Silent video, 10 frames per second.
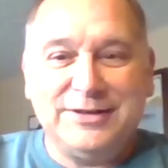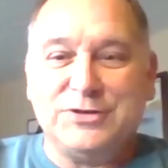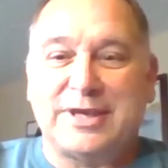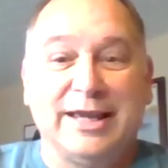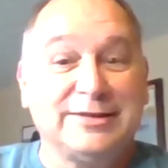
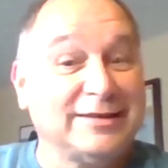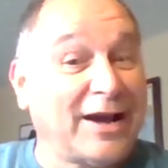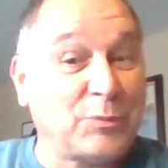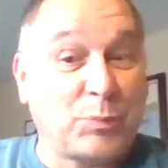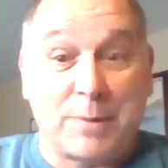you can't
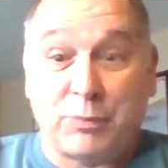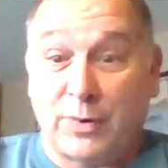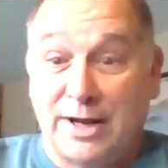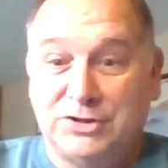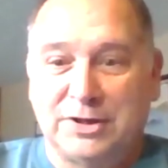deny the
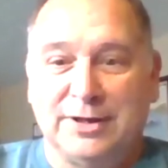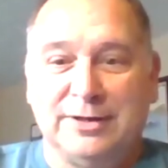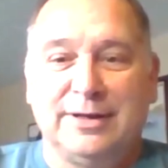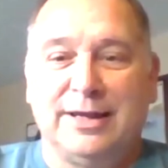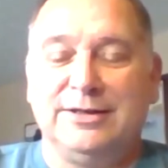preparation.